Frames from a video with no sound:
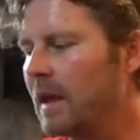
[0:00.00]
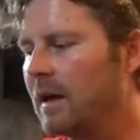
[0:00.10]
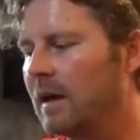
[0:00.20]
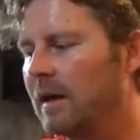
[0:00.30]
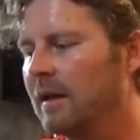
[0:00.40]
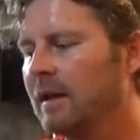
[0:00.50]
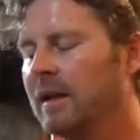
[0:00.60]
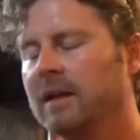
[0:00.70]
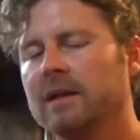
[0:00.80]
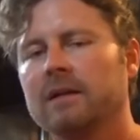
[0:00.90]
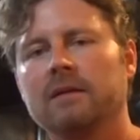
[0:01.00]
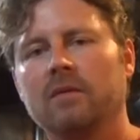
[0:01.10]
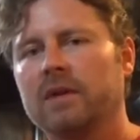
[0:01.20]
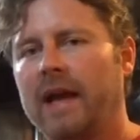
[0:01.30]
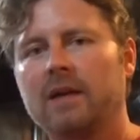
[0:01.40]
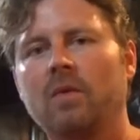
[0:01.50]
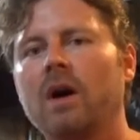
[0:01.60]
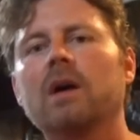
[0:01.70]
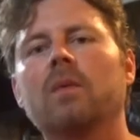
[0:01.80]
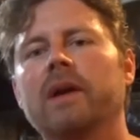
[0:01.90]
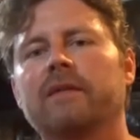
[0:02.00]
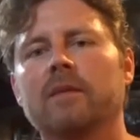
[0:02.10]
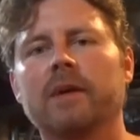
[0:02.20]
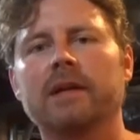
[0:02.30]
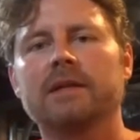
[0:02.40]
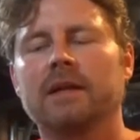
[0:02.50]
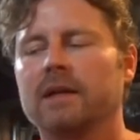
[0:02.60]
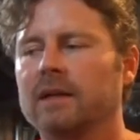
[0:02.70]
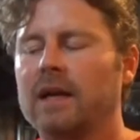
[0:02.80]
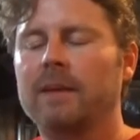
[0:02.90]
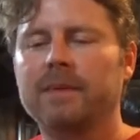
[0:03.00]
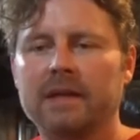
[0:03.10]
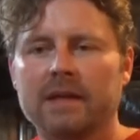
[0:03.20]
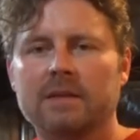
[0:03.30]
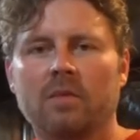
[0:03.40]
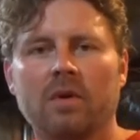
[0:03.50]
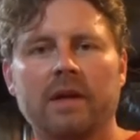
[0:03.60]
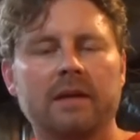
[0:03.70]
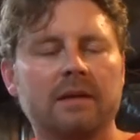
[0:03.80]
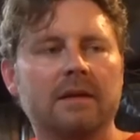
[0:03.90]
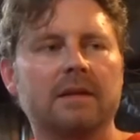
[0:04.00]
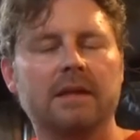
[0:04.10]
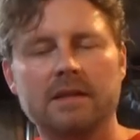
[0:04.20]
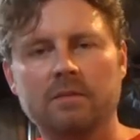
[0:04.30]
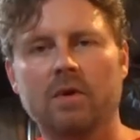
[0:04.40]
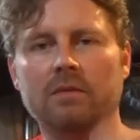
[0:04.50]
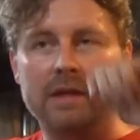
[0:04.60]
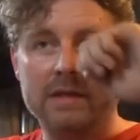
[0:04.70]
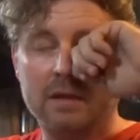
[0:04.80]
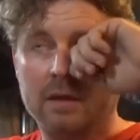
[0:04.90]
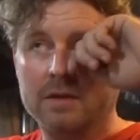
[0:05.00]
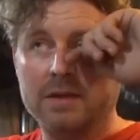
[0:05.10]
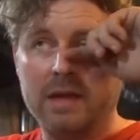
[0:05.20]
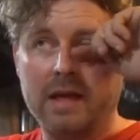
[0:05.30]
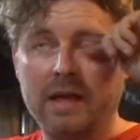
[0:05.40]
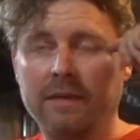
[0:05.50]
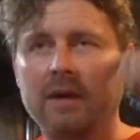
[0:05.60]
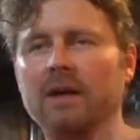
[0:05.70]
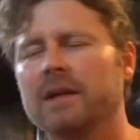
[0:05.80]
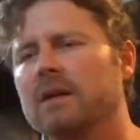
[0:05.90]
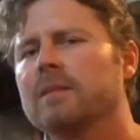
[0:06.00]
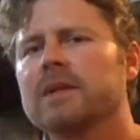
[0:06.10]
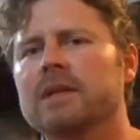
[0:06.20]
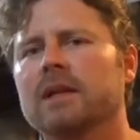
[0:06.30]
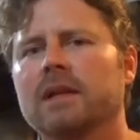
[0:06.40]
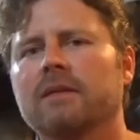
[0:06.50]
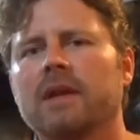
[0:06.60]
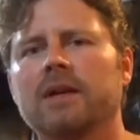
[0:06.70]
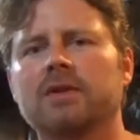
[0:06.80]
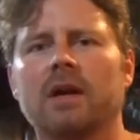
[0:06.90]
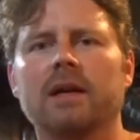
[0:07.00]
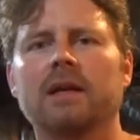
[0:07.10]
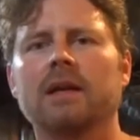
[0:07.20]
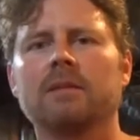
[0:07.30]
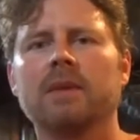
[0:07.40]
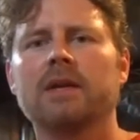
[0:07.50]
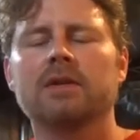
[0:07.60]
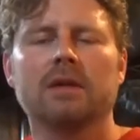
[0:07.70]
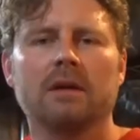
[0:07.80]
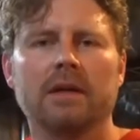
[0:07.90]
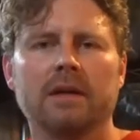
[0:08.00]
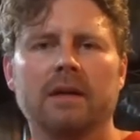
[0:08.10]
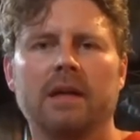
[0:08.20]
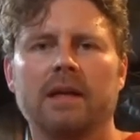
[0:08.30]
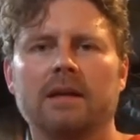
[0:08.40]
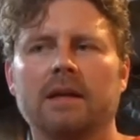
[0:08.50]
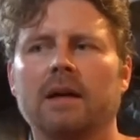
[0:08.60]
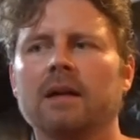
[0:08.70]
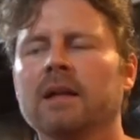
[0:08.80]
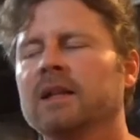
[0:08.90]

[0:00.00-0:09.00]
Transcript: Uh, had to walk away from it. Uh, got up the next morning, did some more research, and thought, you know, I'm just going to give that a try again and make sure and, and uh,